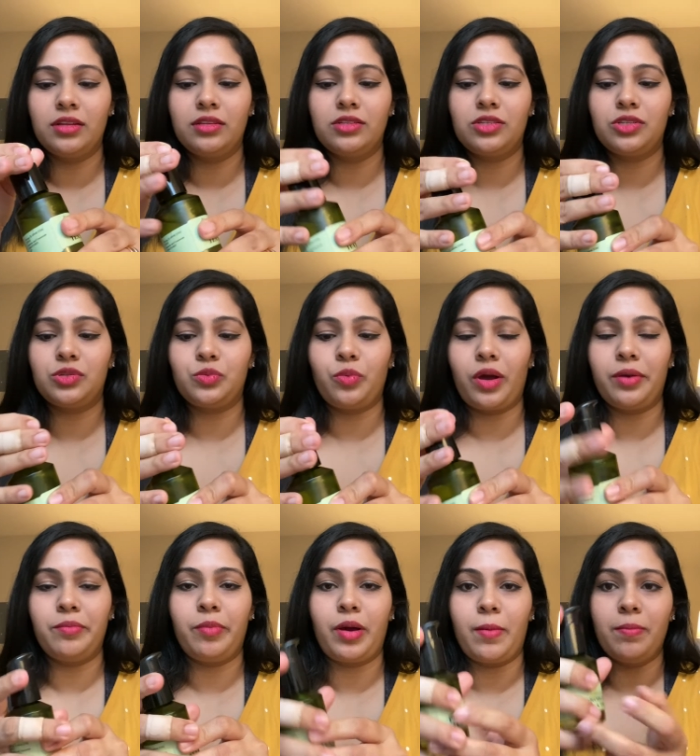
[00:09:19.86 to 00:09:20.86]
just
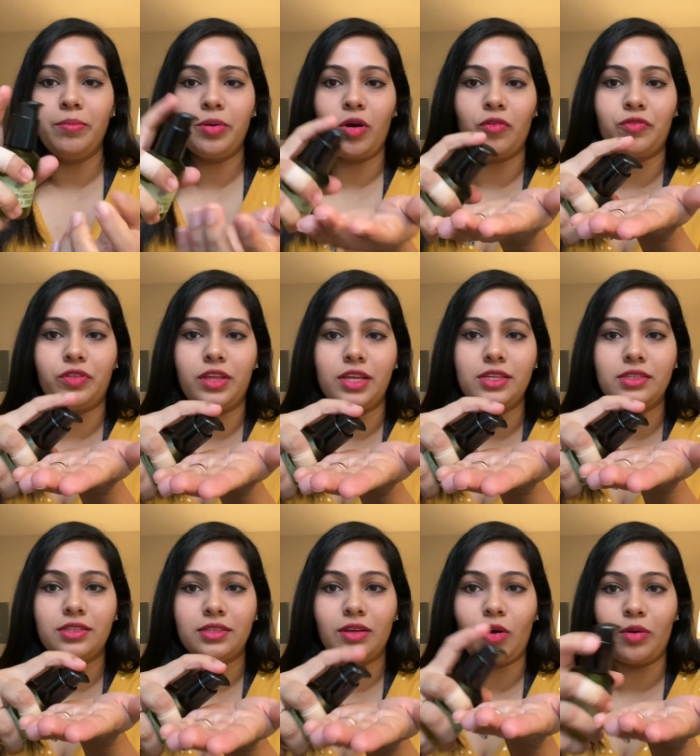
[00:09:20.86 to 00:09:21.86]
one pump of
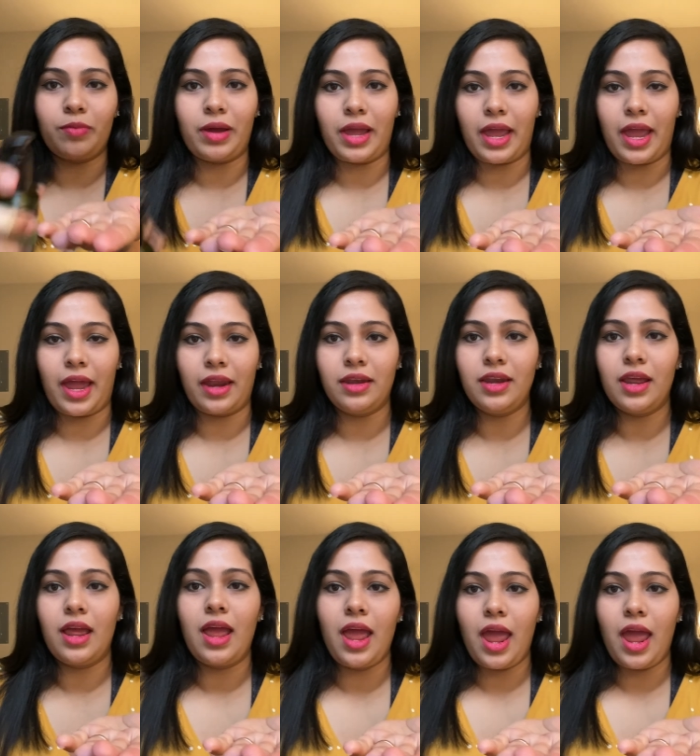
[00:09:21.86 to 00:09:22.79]
this on my hand,